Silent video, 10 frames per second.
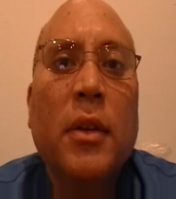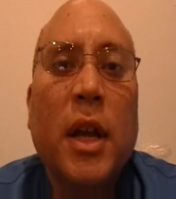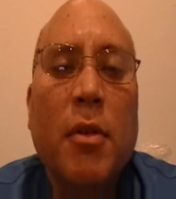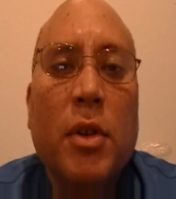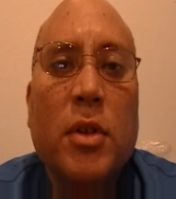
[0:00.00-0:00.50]

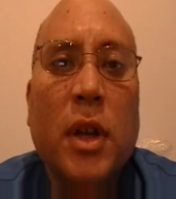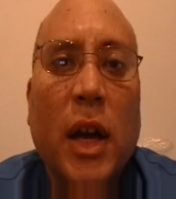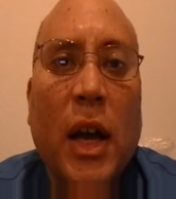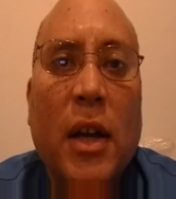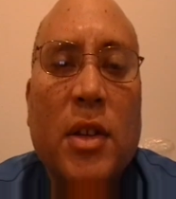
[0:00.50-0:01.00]
there was the
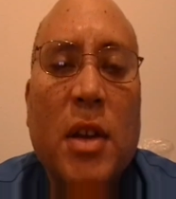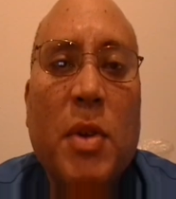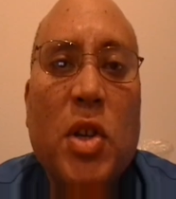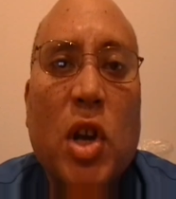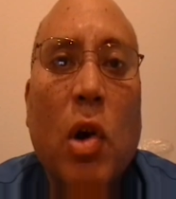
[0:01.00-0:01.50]
uh,
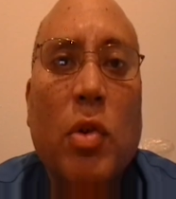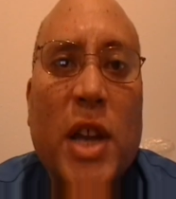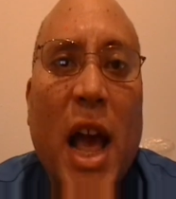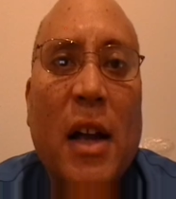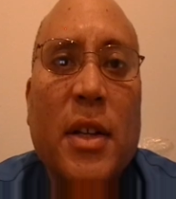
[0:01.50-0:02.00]
TV show
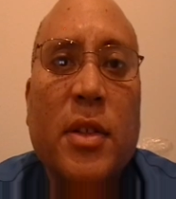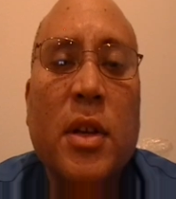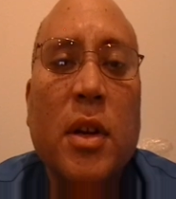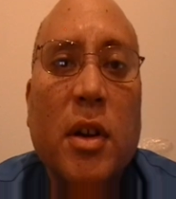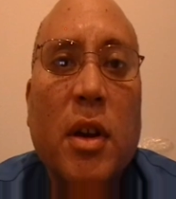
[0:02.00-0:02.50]
Dallas.